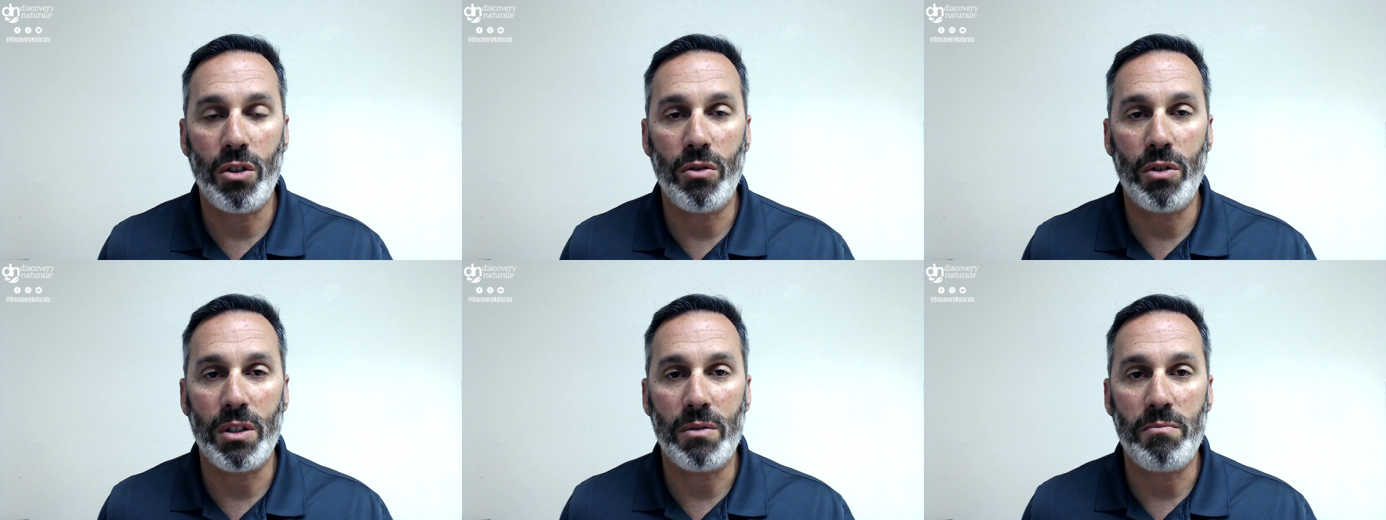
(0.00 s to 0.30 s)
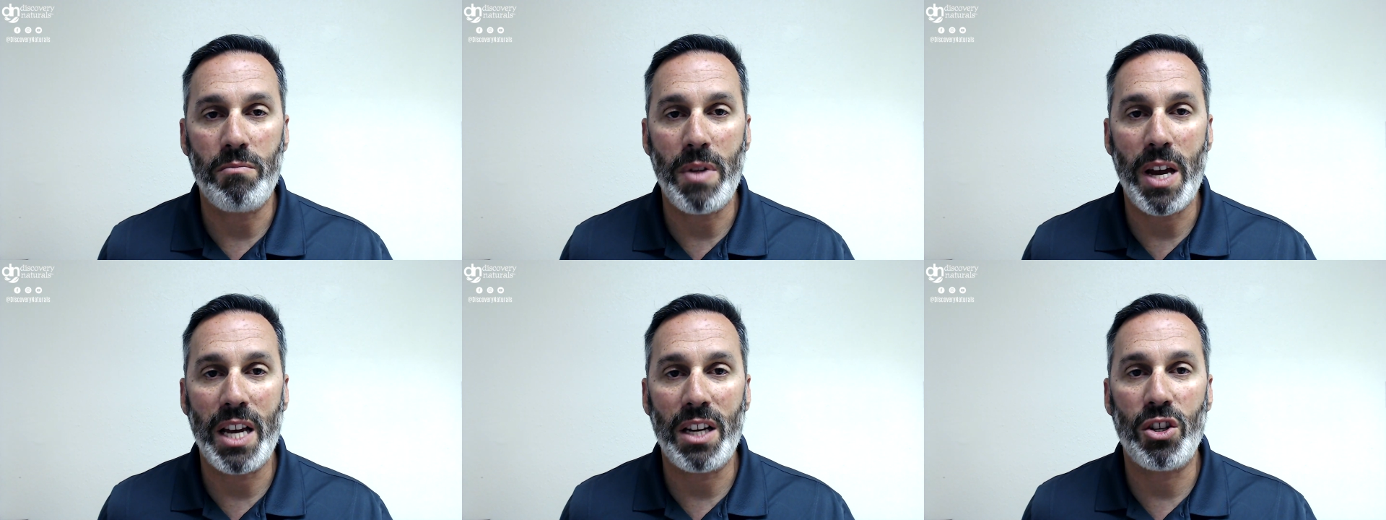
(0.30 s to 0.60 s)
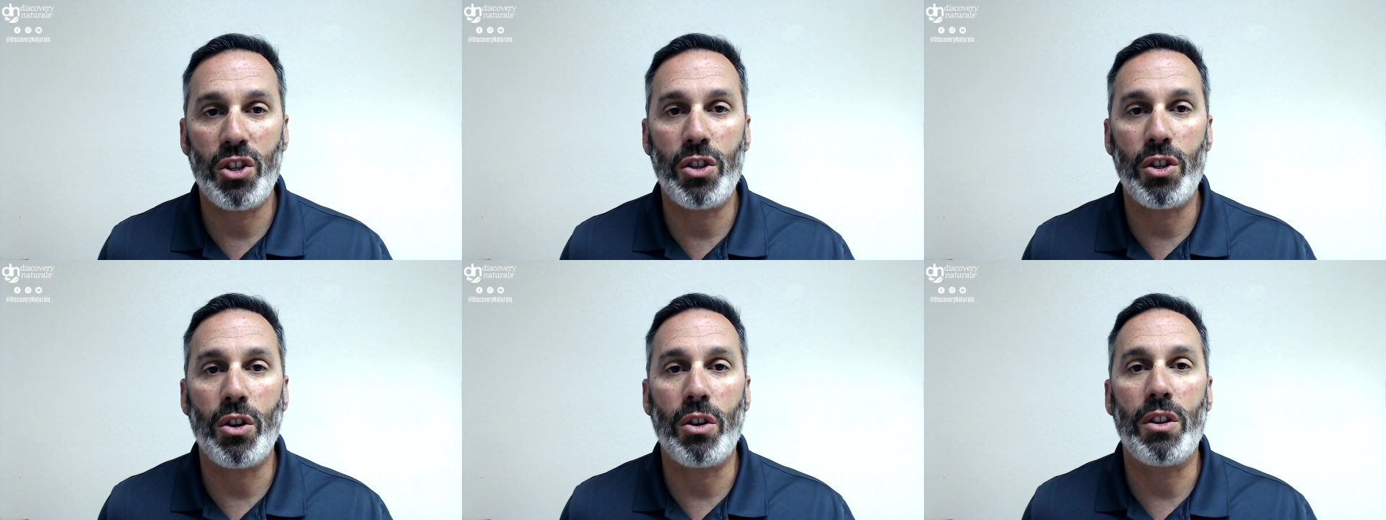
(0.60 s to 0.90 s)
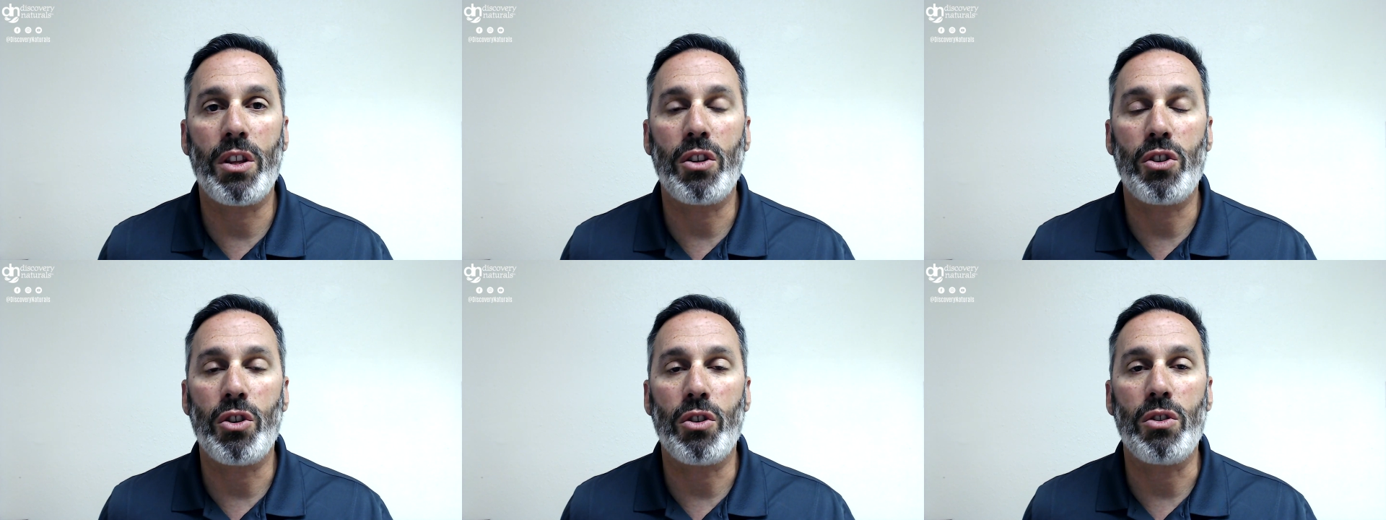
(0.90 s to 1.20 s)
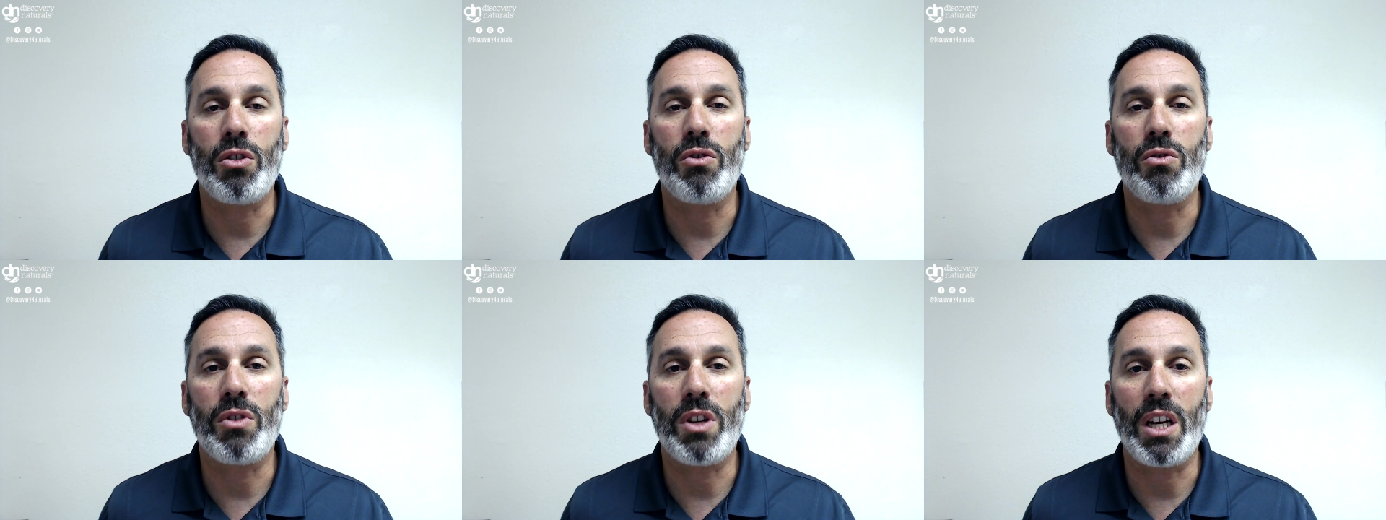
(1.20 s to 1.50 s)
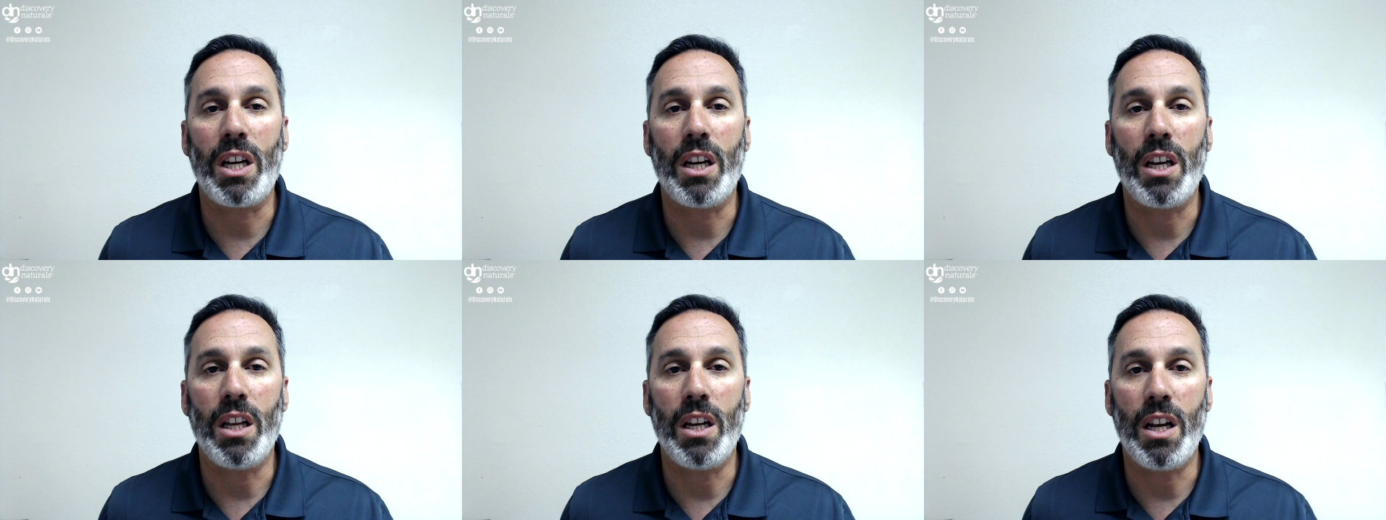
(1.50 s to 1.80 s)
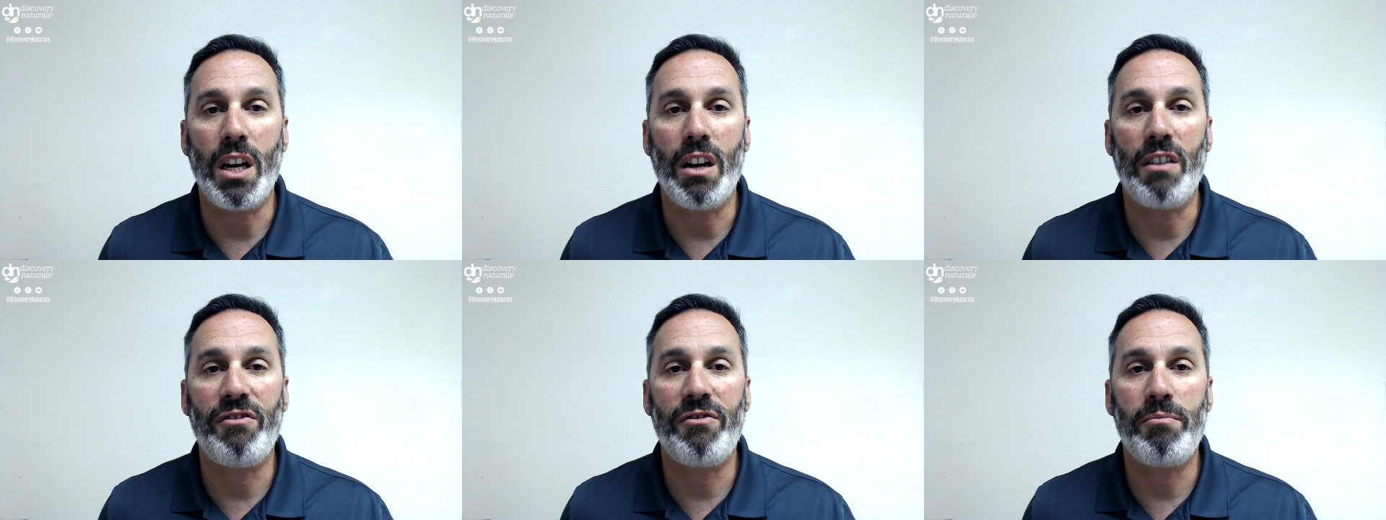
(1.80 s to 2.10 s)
is make sure that you're using enough